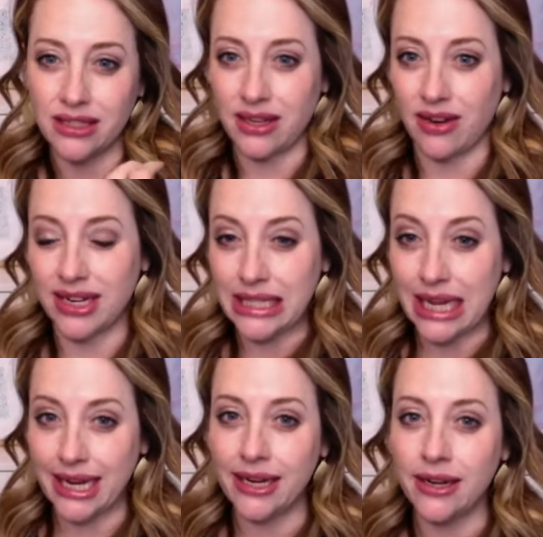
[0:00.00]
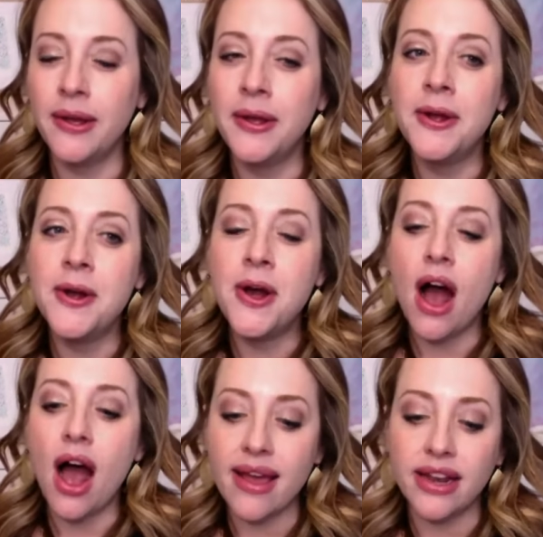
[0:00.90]
Does this sound exciting?
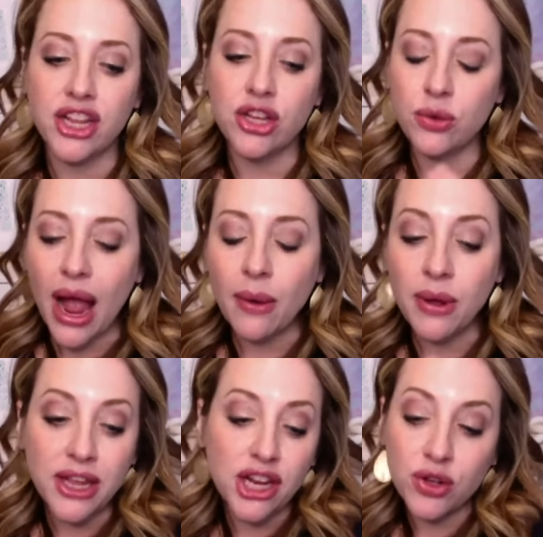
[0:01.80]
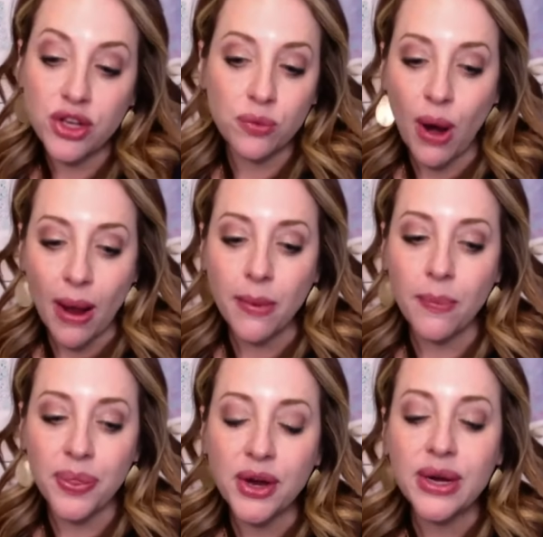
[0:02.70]
And I would, you know, you probably,
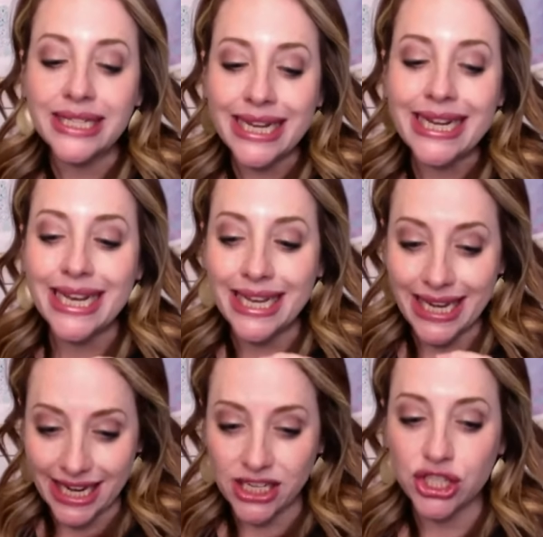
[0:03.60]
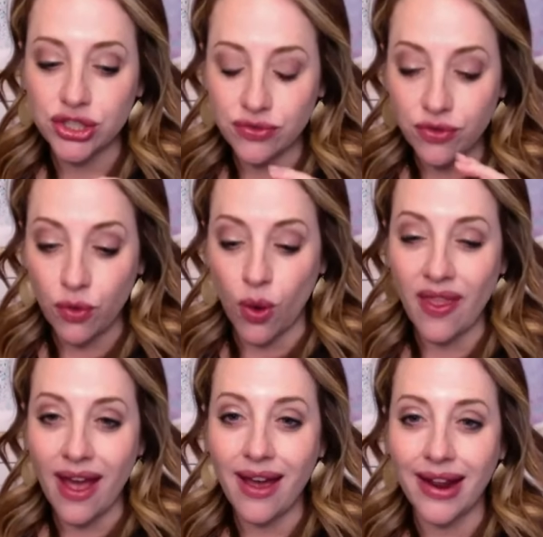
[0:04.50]
there is a niche for
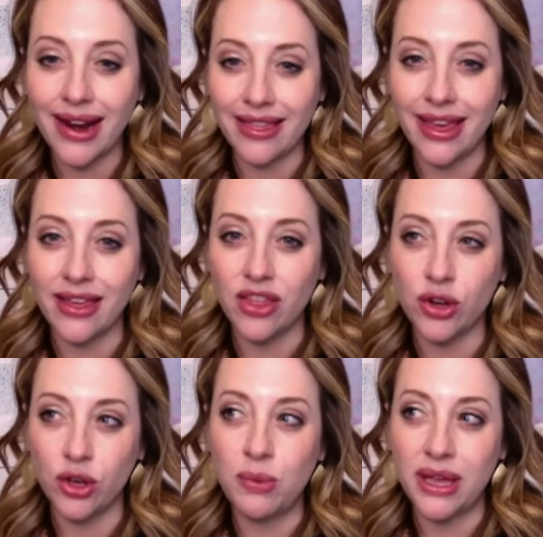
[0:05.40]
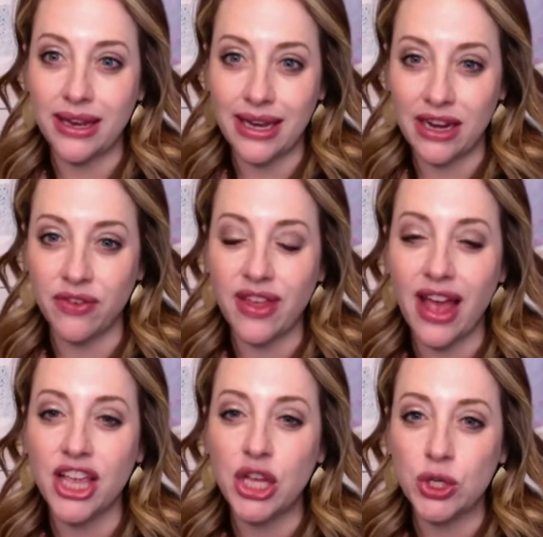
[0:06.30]
that. And I think there could be a need for
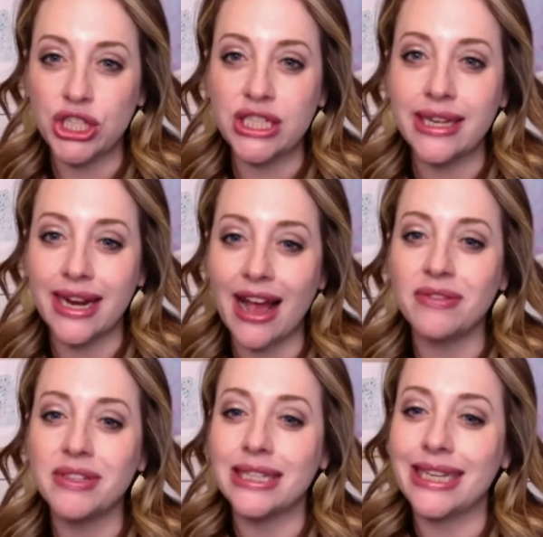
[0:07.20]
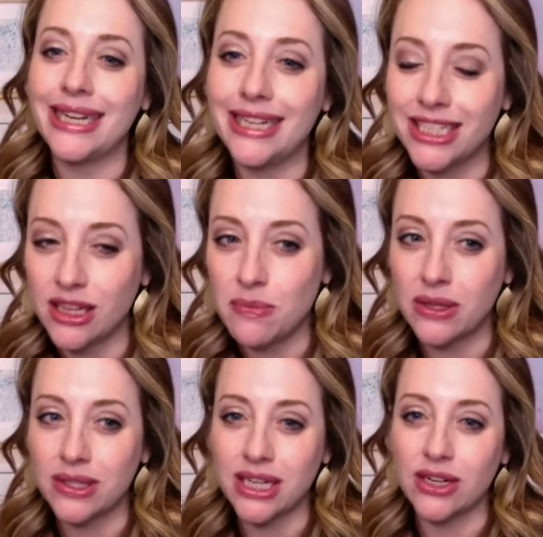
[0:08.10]
that. You're just going to have to lean into the
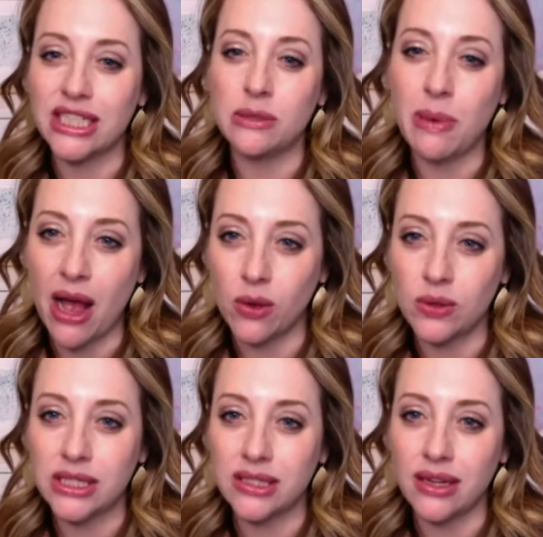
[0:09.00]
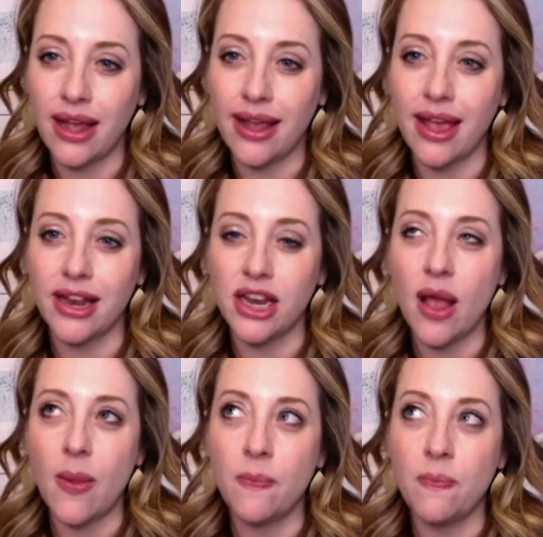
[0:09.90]
military spouse and,
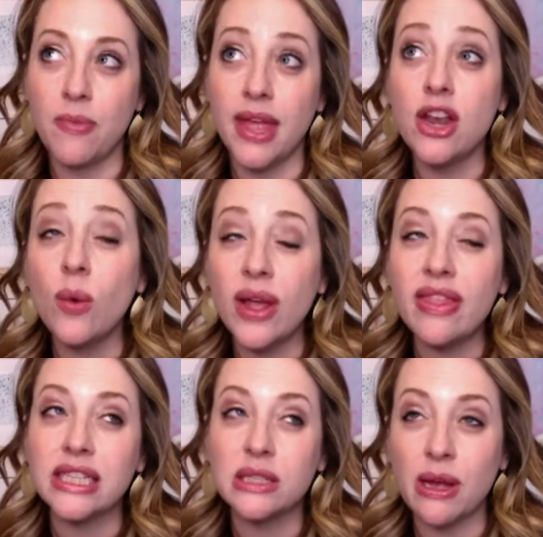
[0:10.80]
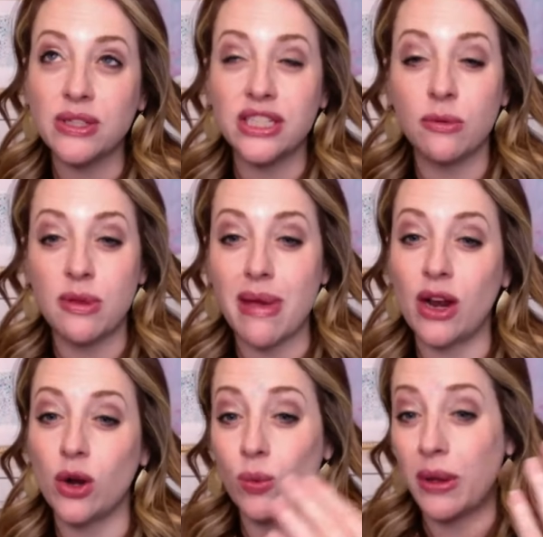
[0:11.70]
and knowing that spouses could be
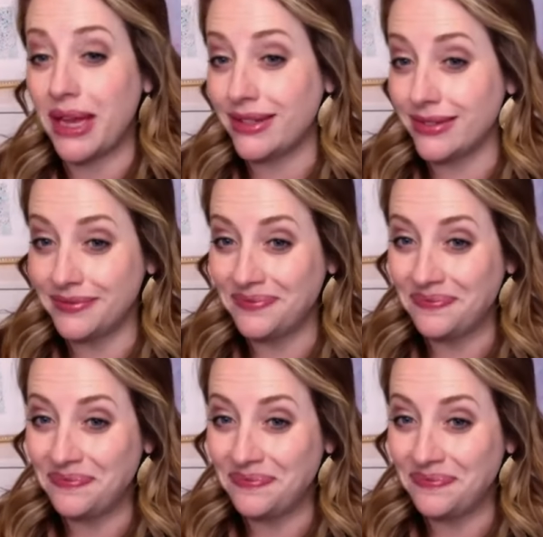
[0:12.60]
men or women.